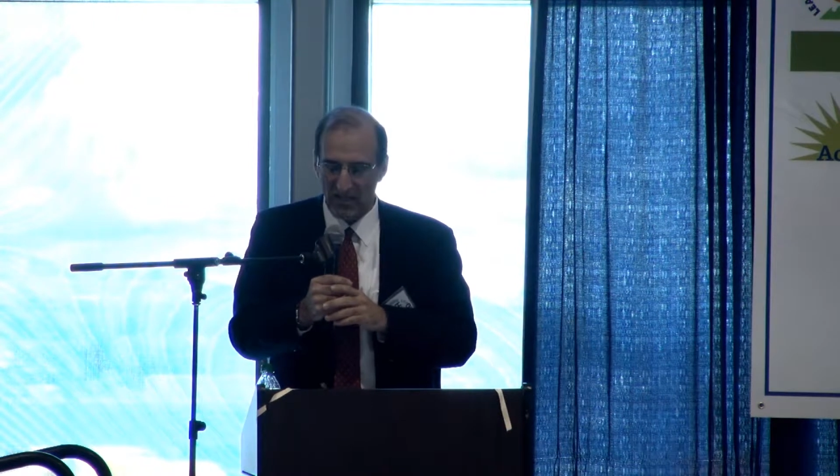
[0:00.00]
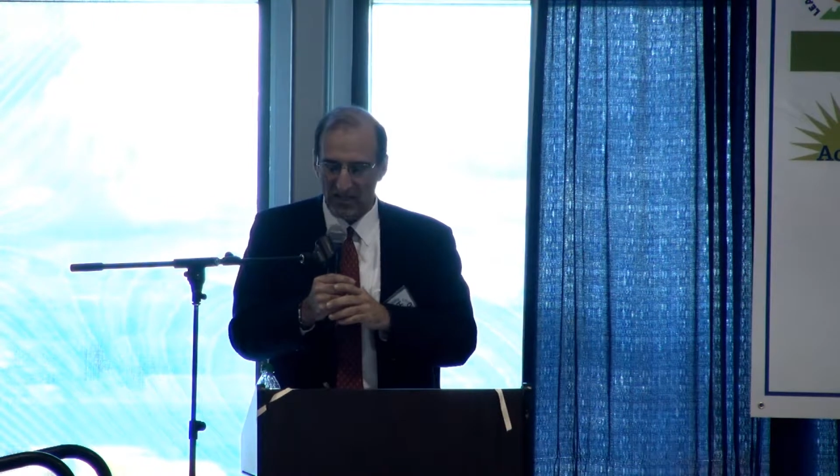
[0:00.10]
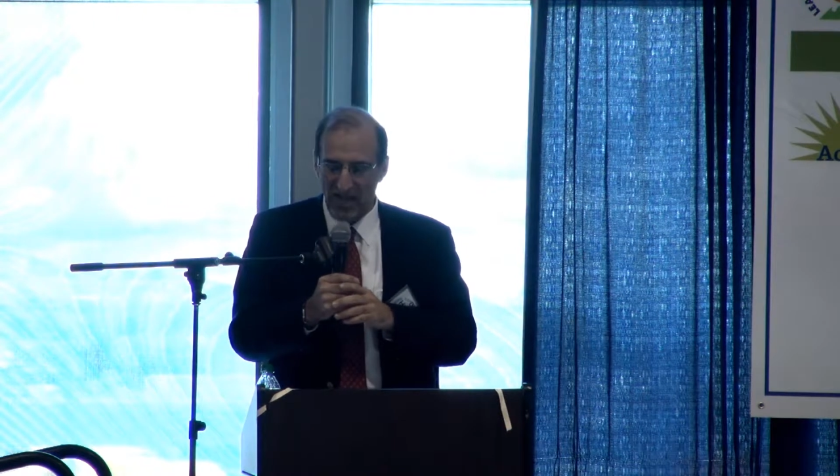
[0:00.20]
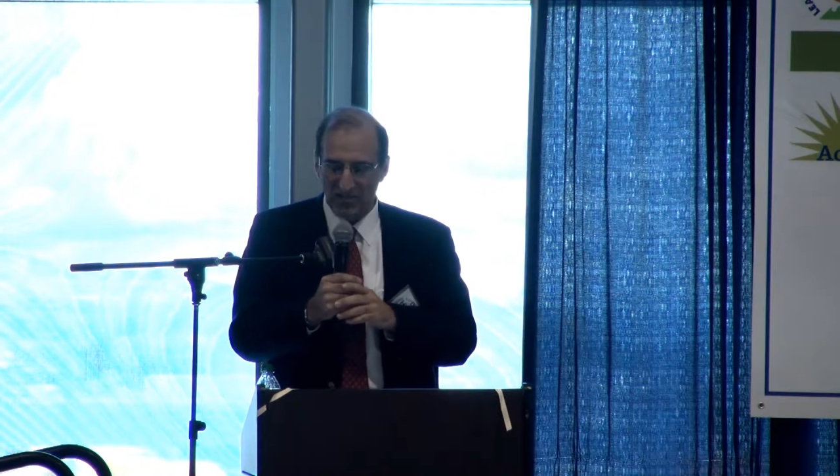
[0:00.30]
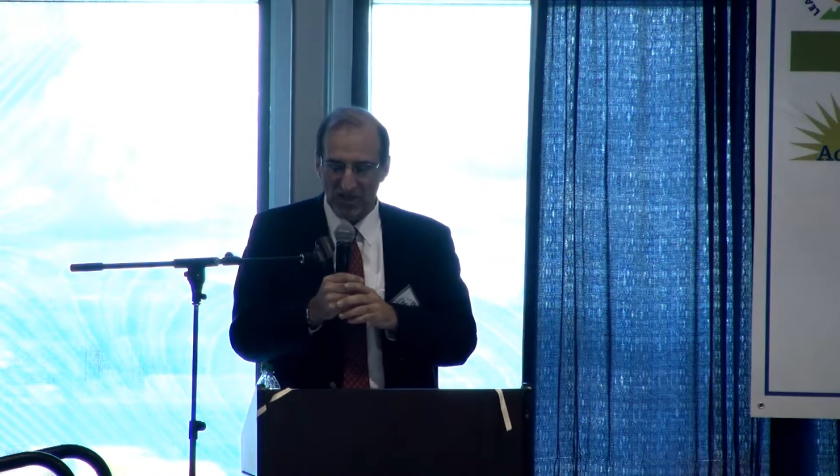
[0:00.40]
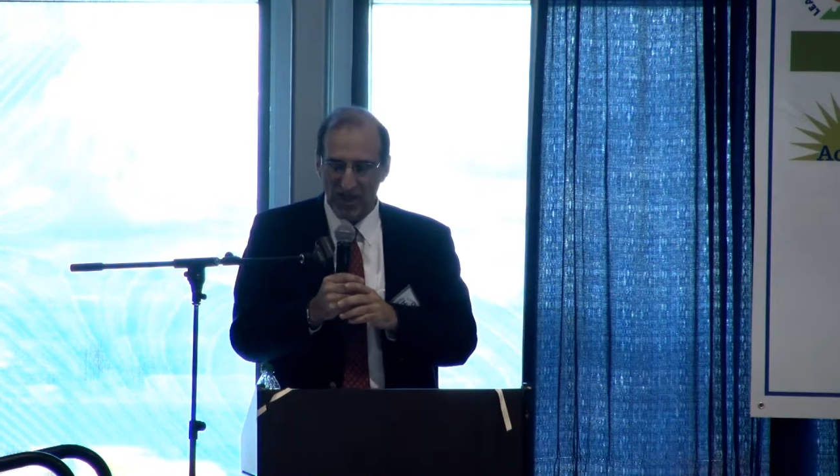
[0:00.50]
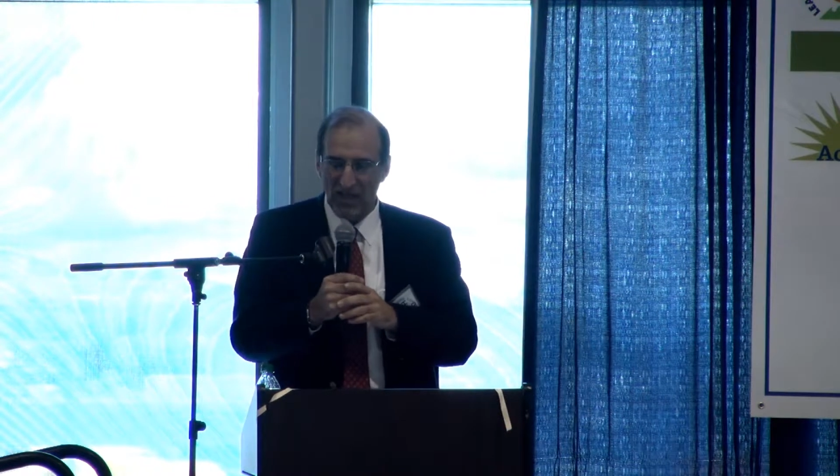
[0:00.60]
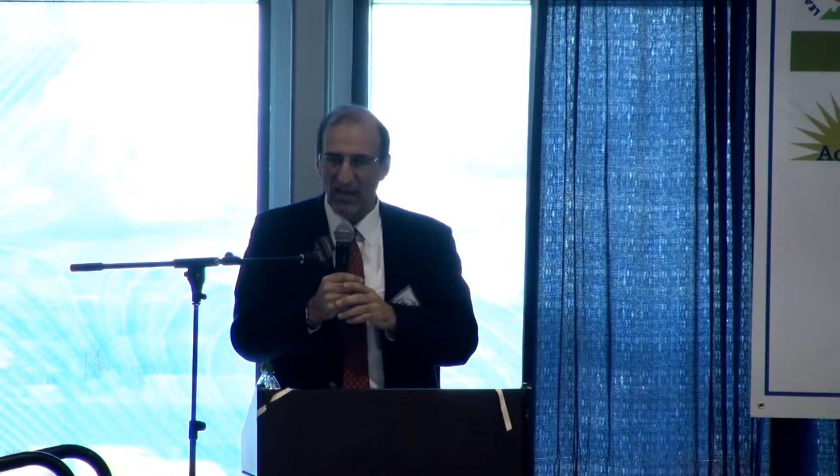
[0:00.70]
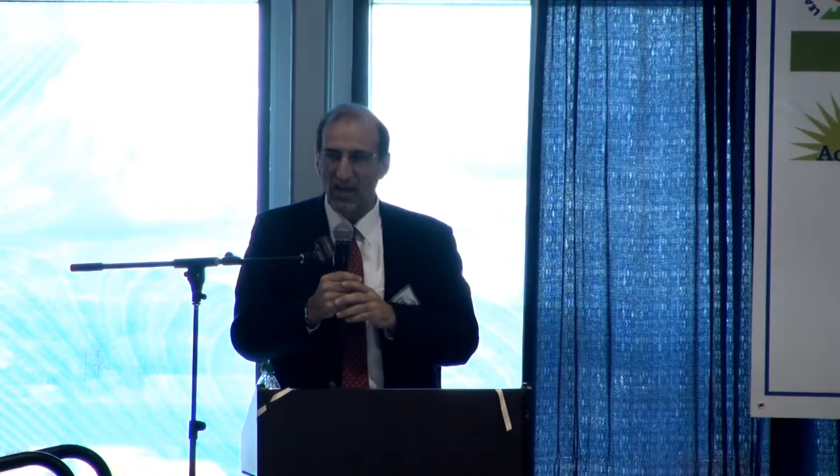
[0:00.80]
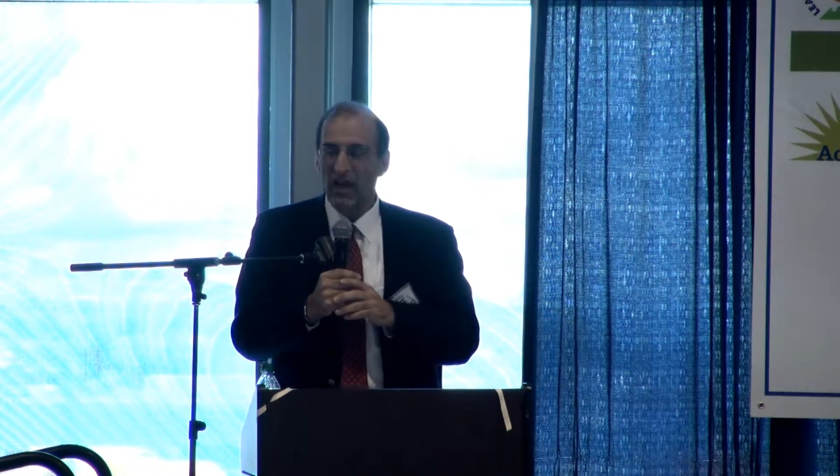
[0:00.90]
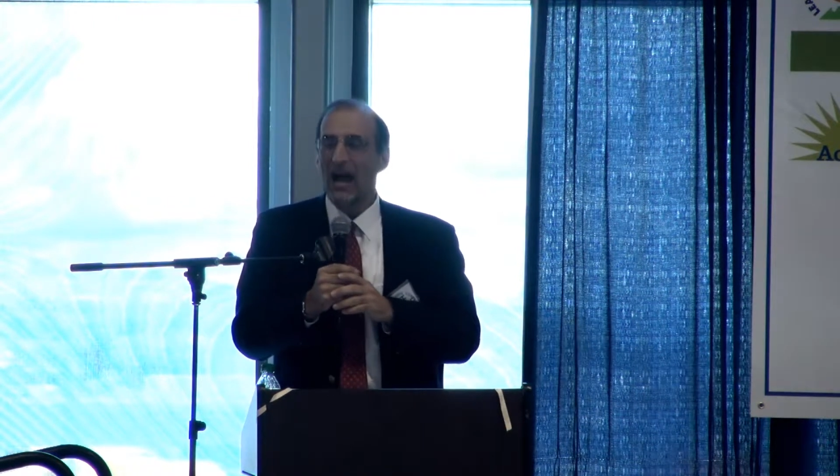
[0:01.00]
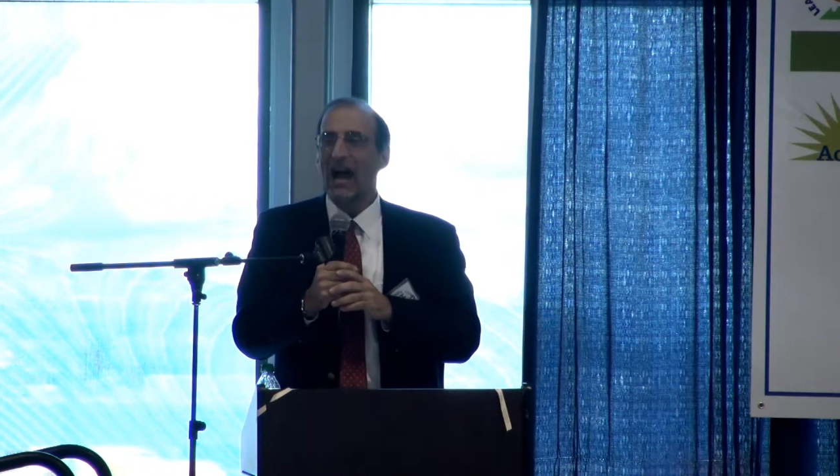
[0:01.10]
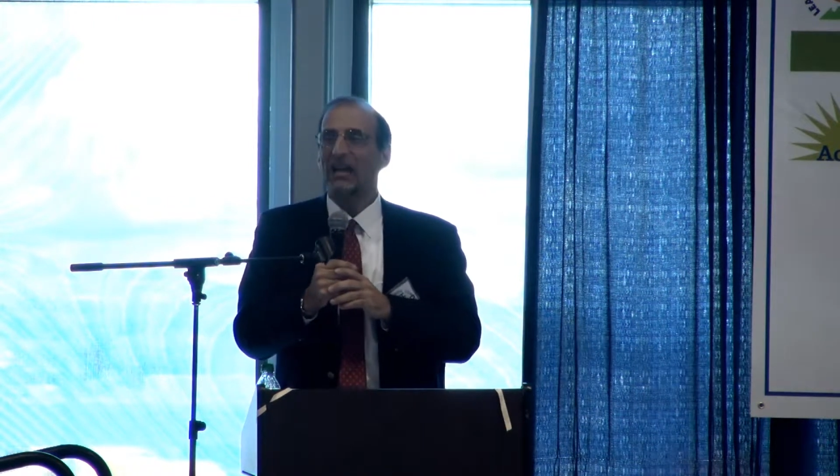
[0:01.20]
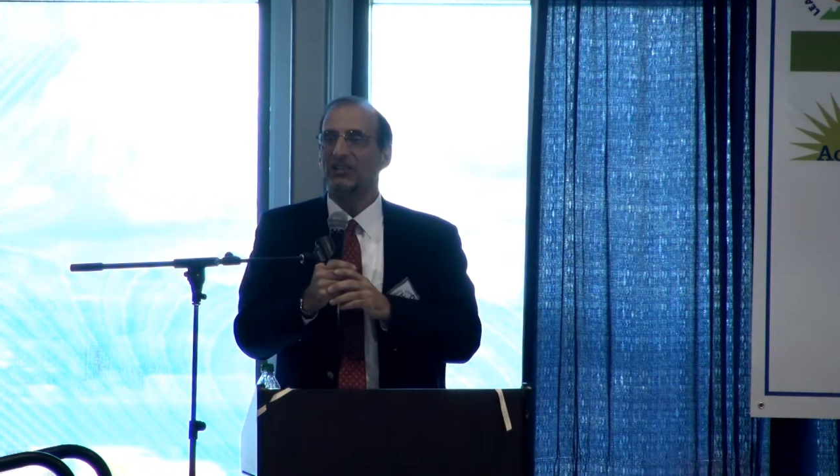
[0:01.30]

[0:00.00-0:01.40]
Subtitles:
testing, I